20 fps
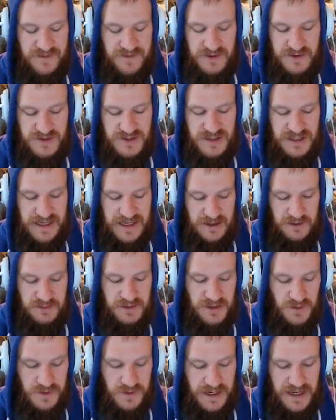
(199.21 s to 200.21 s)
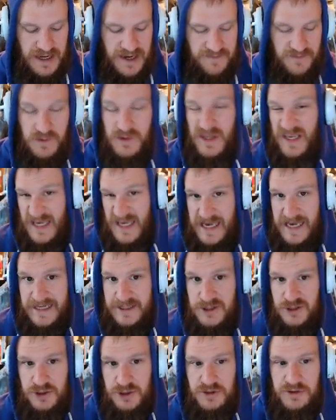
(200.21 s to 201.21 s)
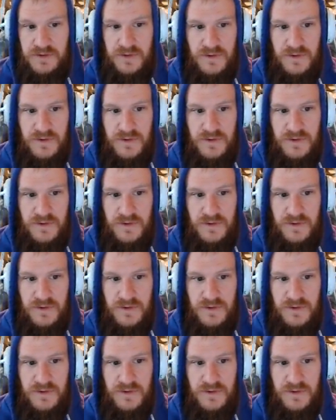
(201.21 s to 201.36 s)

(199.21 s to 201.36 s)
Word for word: And you'll see that'll be the one everyone, like Andrew,